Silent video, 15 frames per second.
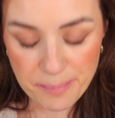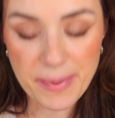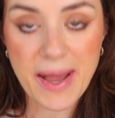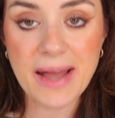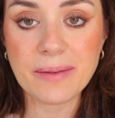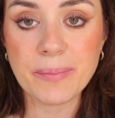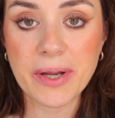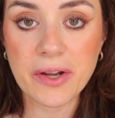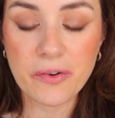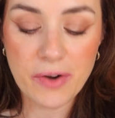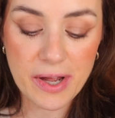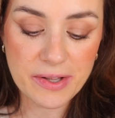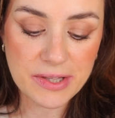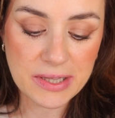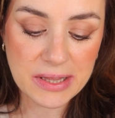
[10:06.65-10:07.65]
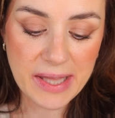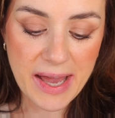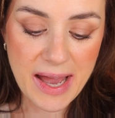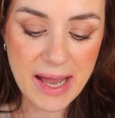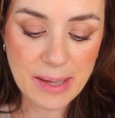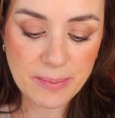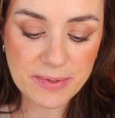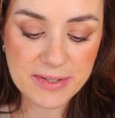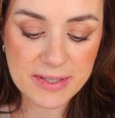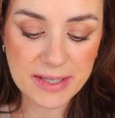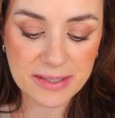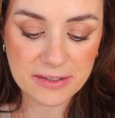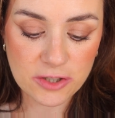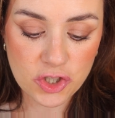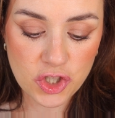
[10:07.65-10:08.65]
Pat McGrath Labs
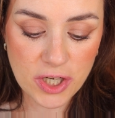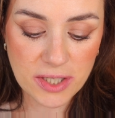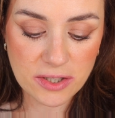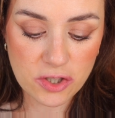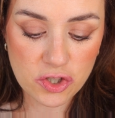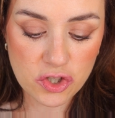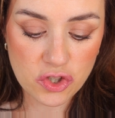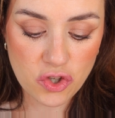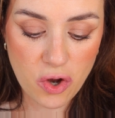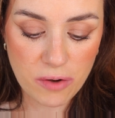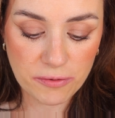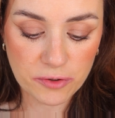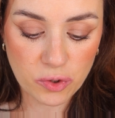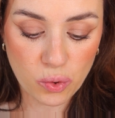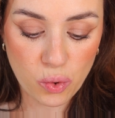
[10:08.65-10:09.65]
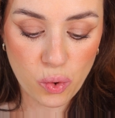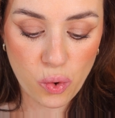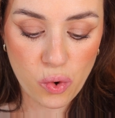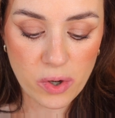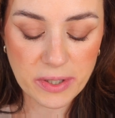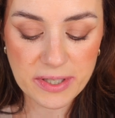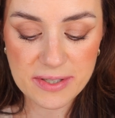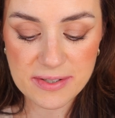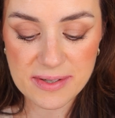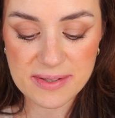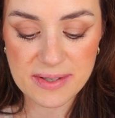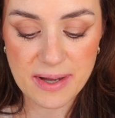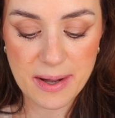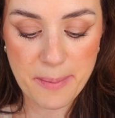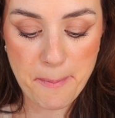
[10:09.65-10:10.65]
in the shade Soft Core. This
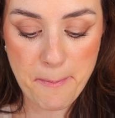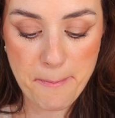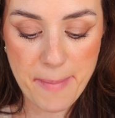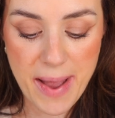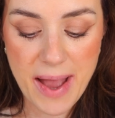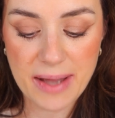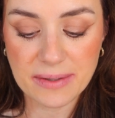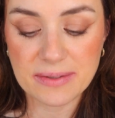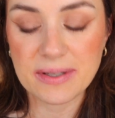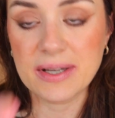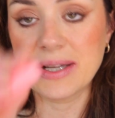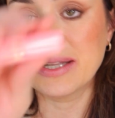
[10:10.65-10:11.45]
is a matte